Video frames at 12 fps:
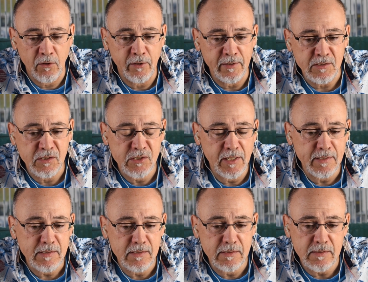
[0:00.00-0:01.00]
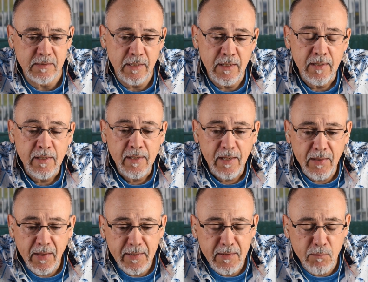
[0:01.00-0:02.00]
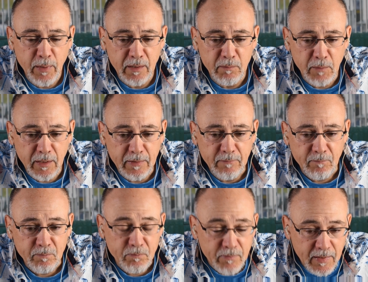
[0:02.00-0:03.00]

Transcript: hurt his chances. And then in the Belmont,